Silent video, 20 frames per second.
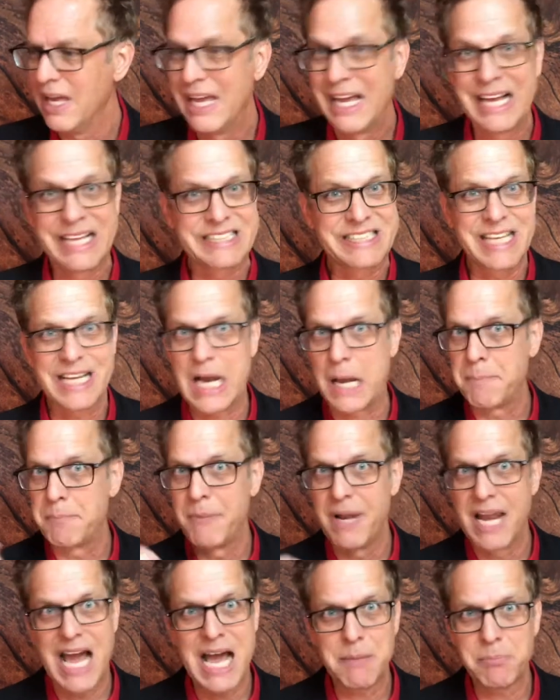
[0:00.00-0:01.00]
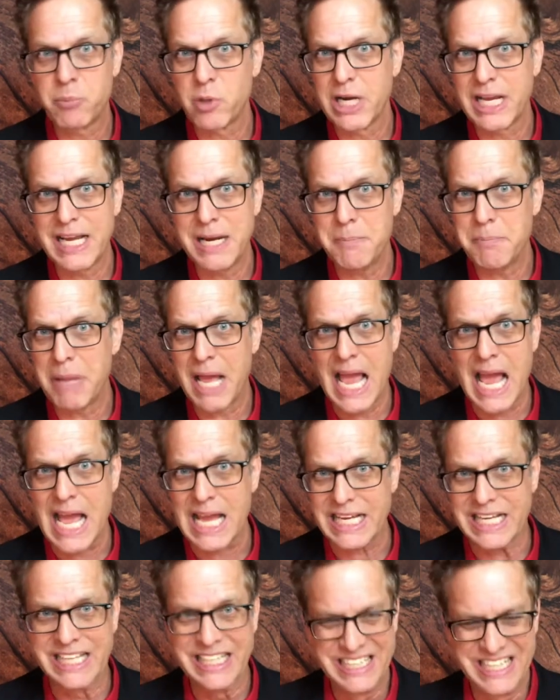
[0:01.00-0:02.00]
I said, I'm not bringing it
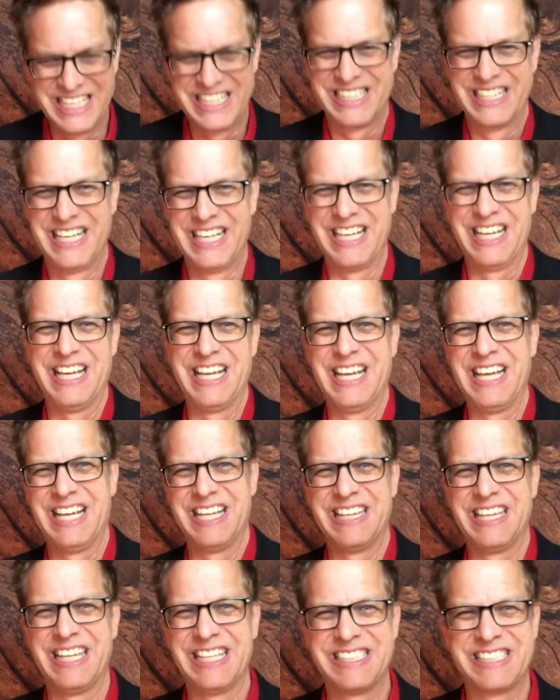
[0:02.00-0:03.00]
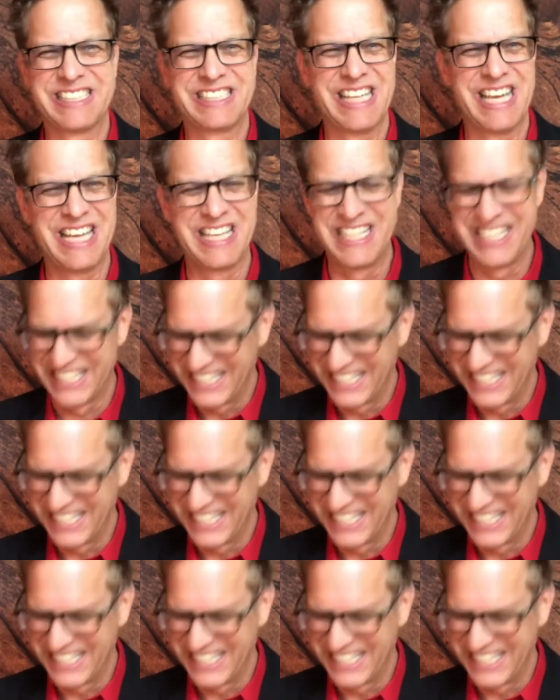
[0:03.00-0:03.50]
back. And they said,